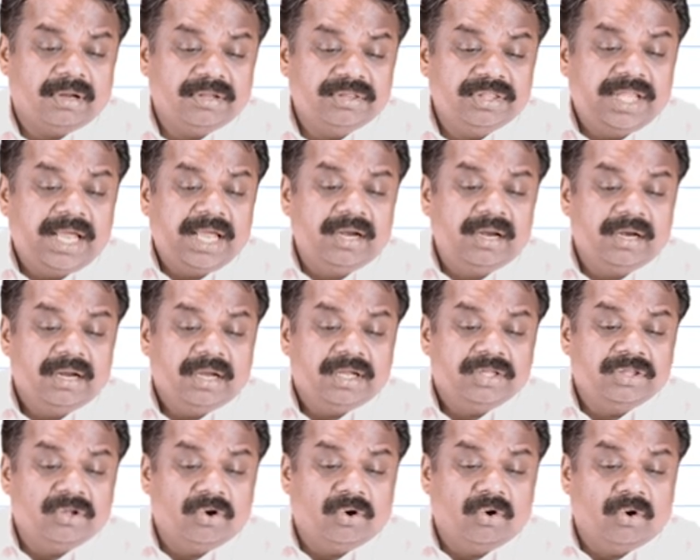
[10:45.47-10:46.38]
then
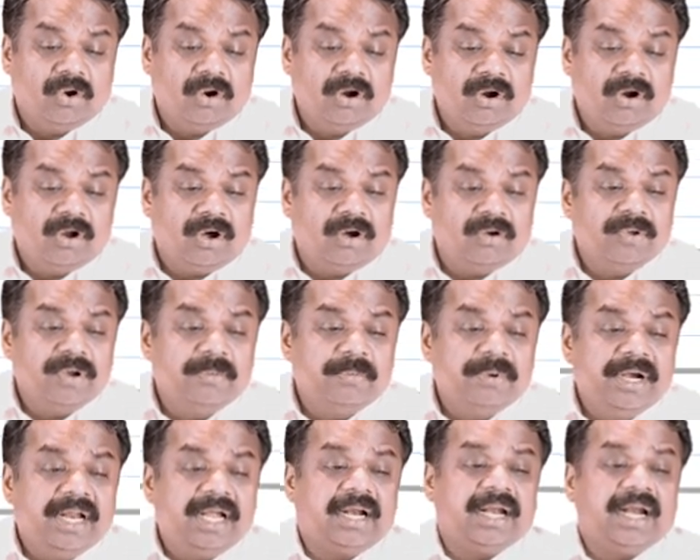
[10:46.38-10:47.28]
the whole law will
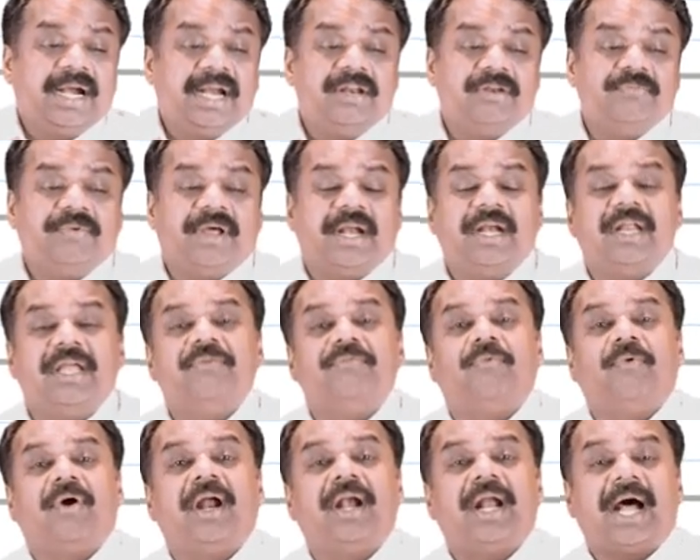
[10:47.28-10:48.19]
be declared invalid. If
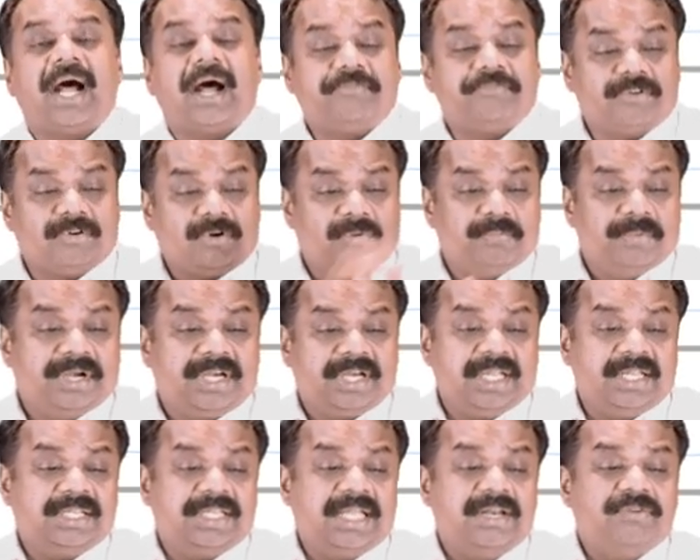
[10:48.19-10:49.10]
what, after
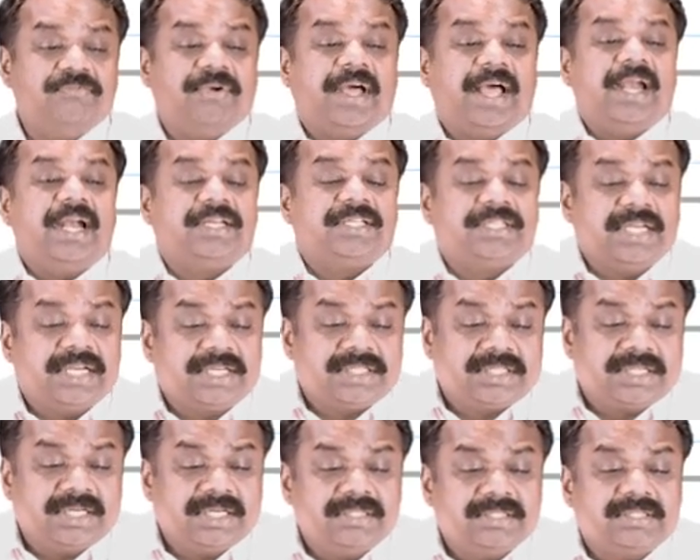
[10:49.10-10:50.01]
omitting the invalid
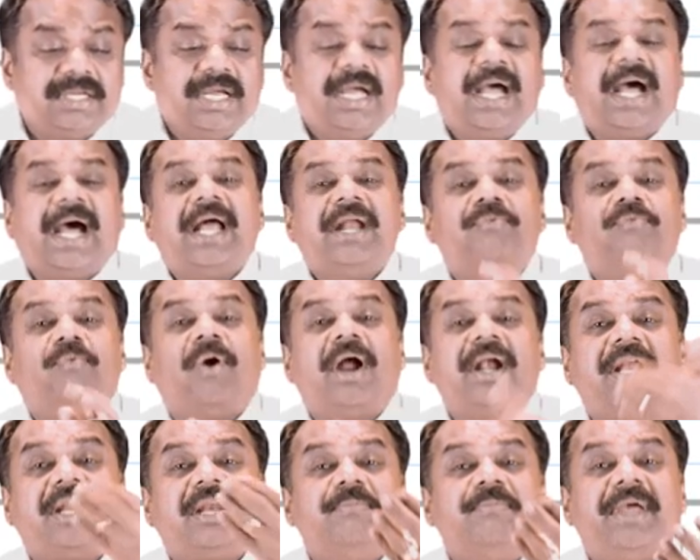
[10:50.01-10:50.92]
sections and
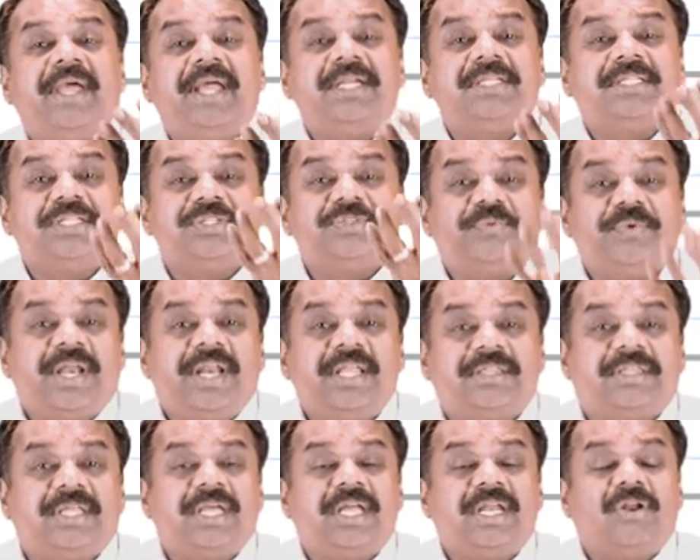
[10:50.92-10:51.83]
what remains is very
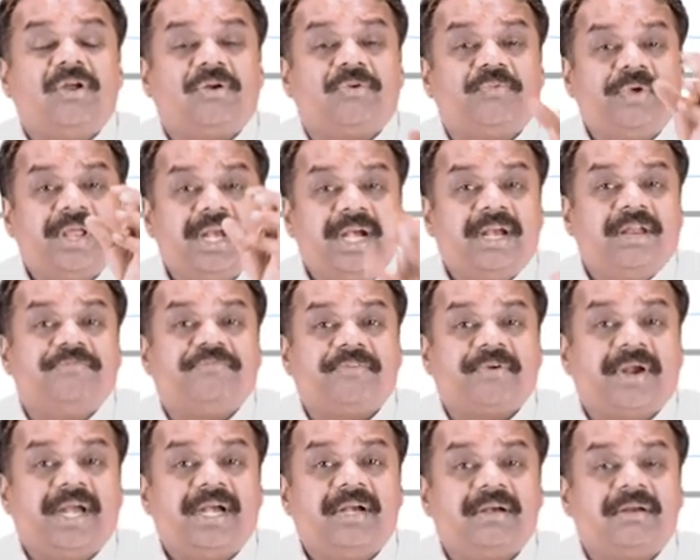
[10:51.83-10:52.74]
thin or very
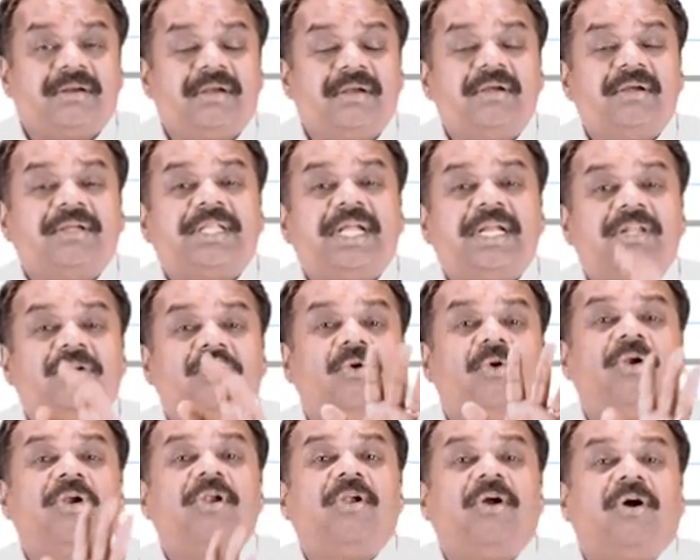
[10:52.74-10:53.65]
different, then the
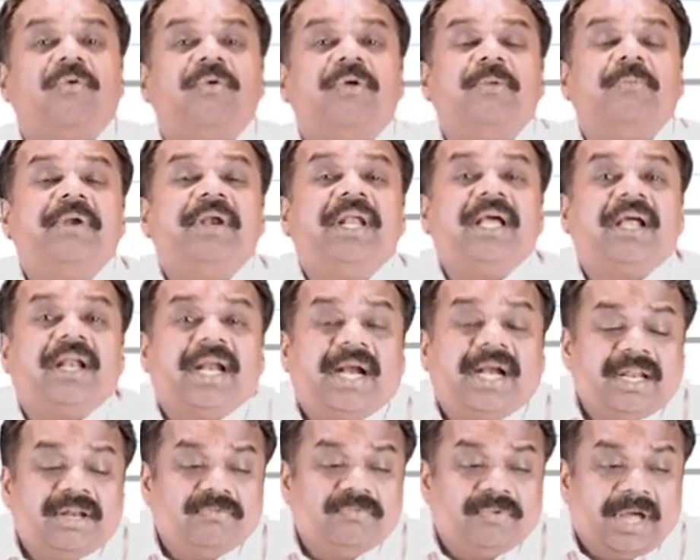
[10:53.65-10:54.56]
whole law will be
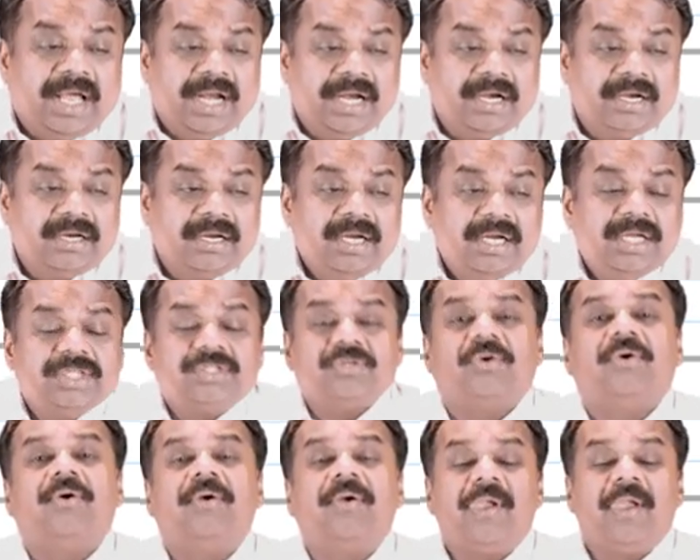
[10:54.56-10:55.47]
declared invalid.
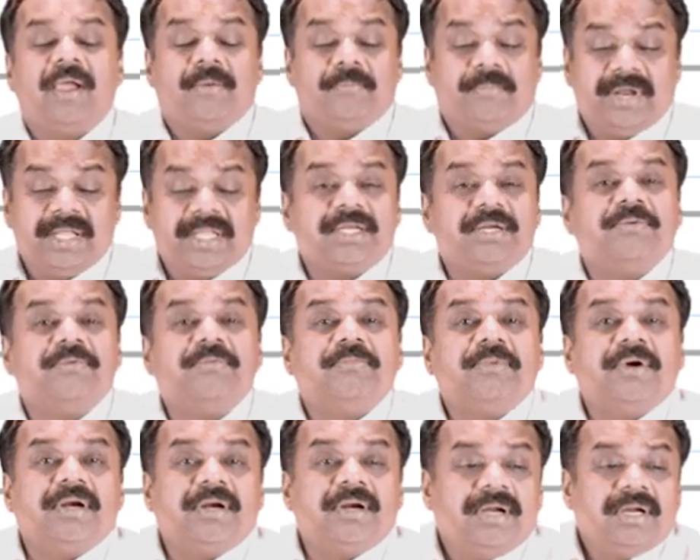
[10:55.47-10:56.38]
So please
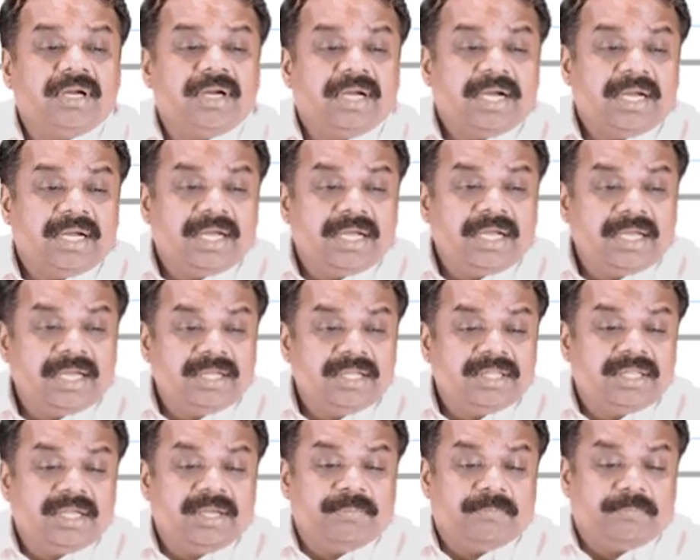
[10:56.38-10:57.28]
remember,
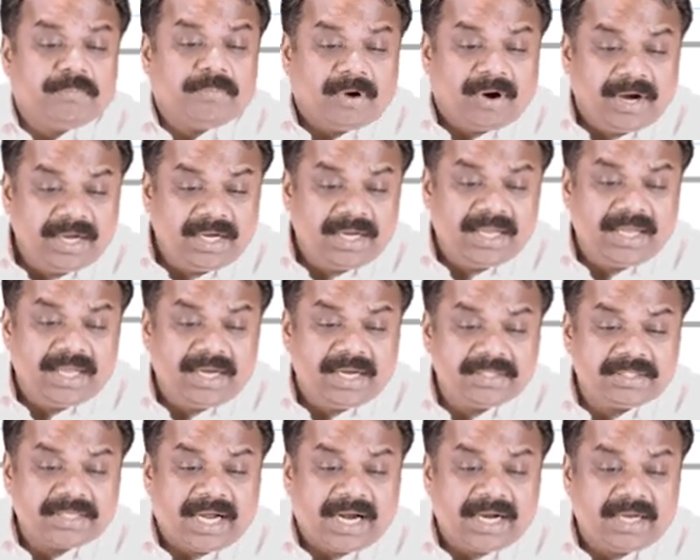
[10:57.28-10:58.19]
the point here
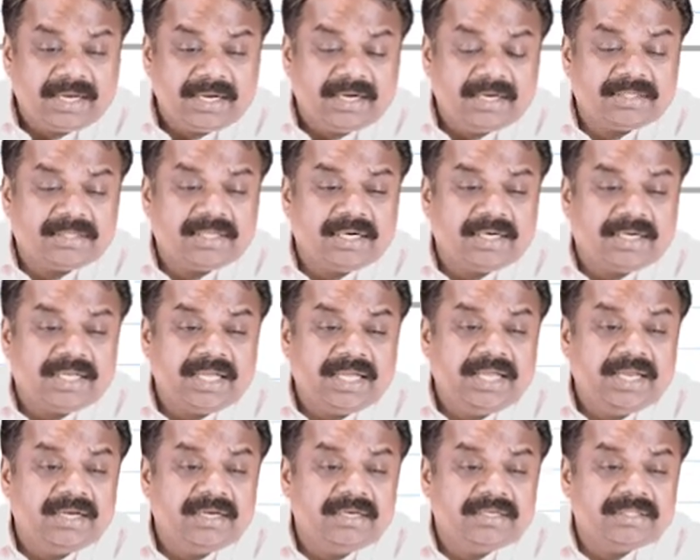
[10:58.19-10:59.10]
is Article
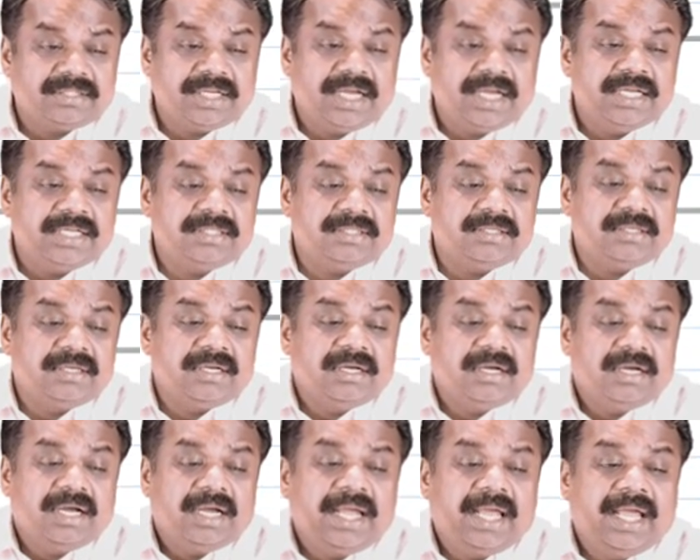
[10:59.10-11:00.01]
13 says
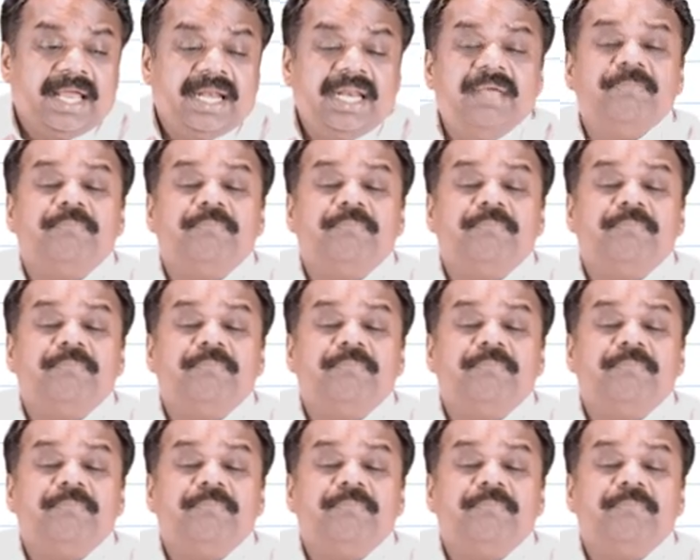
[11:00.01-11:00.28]
any